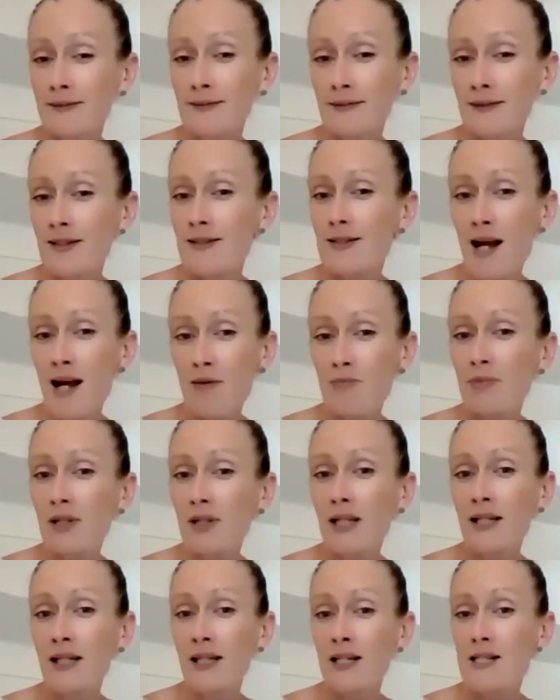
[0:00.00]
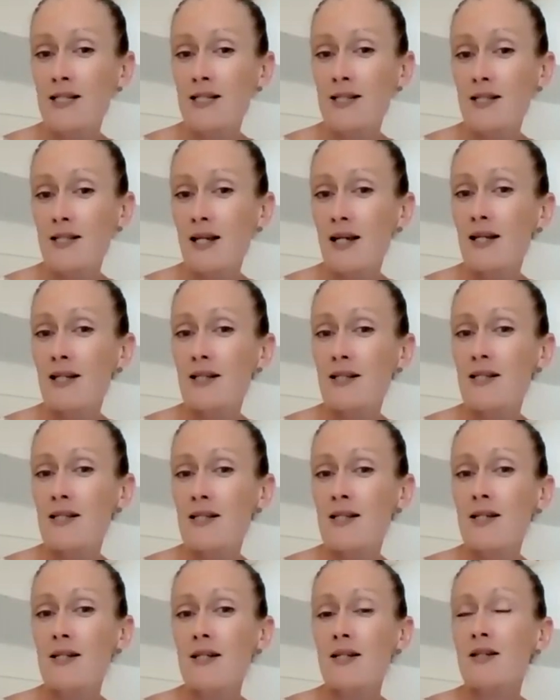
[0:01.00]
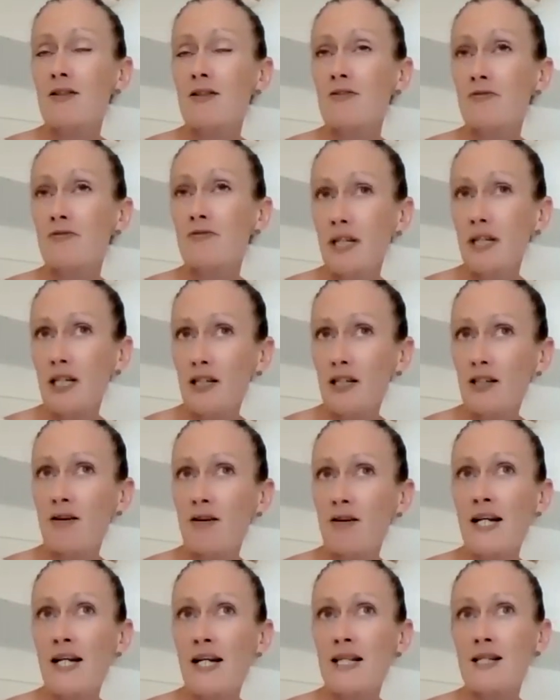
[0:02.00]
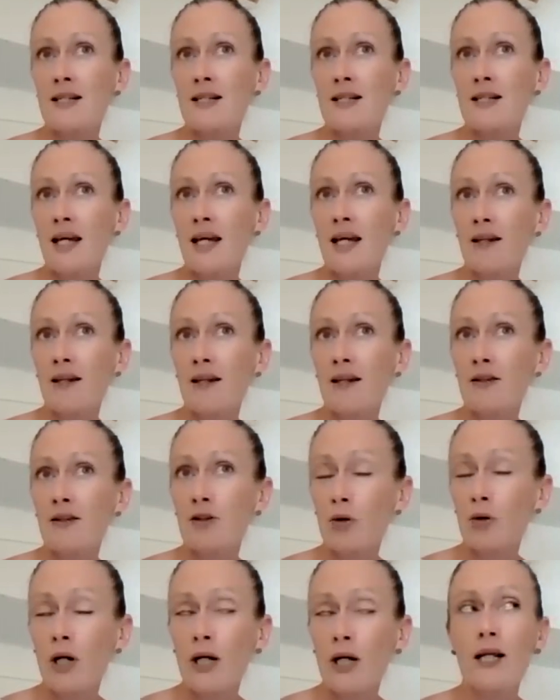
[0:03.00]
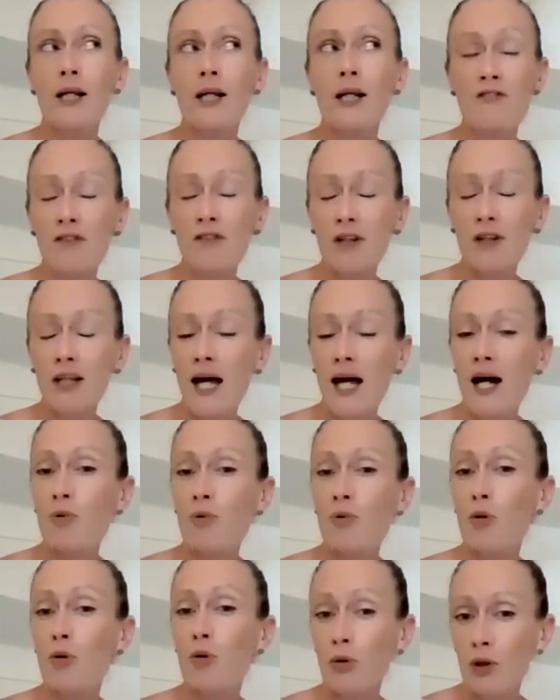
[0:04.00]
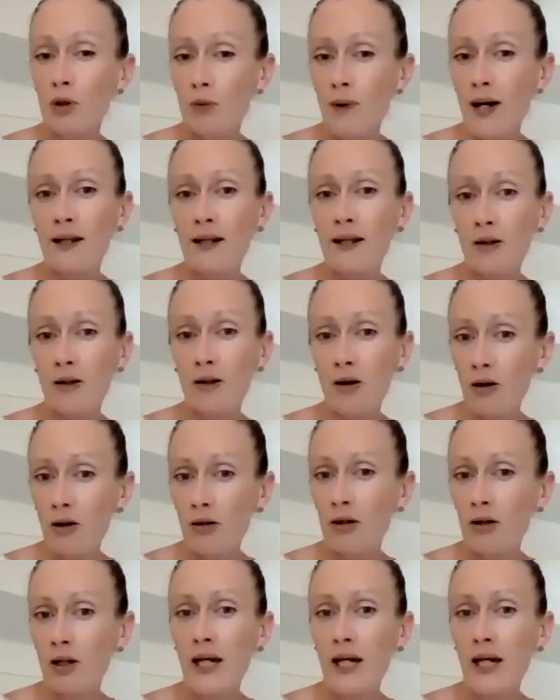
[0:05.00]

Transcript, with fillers: It's humbling and it's it's recognizing that you're going to level up all the way along